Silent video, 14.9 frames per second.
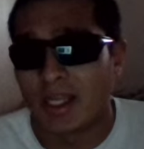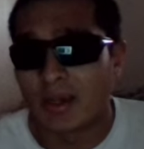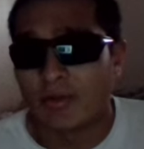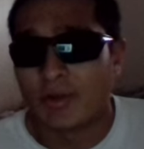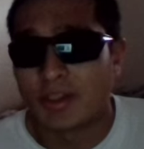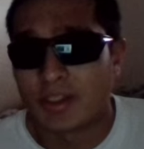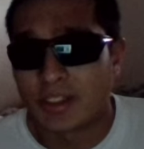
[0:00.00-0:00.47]

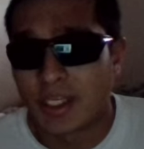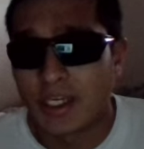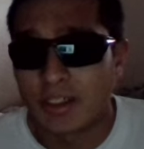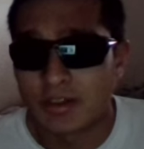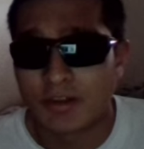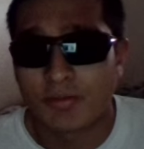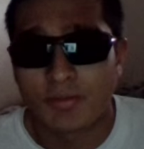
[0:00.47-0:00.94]
Like, when
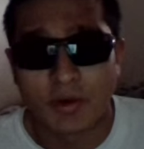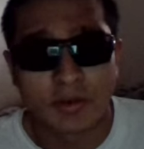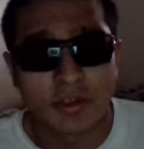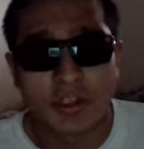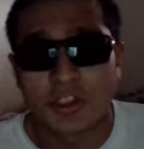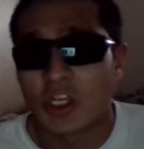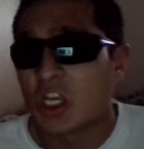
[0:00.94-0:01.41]
danger
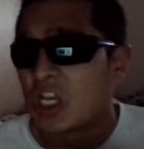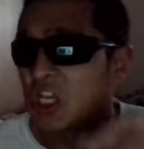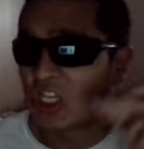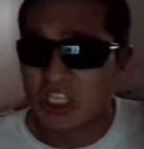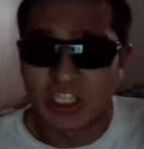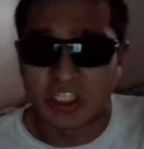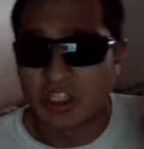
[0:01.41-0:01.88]
approaches,
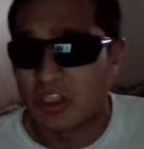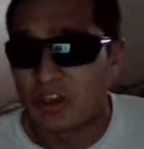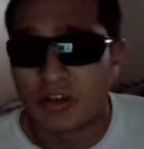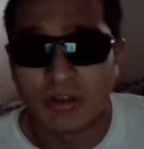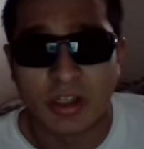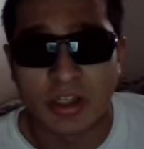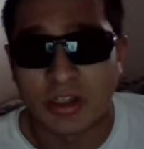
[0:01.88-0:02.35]
he's
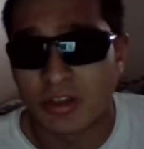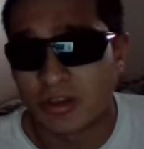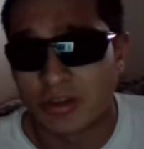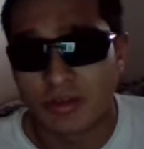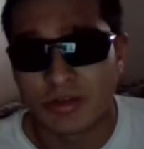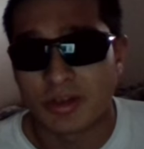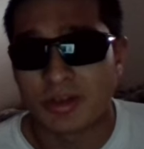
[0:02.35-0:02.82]
literally gonna
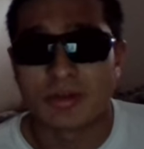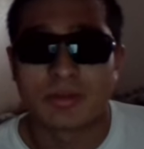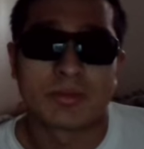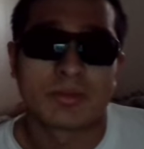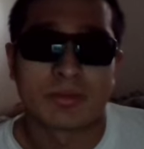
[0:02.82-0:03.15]
use it.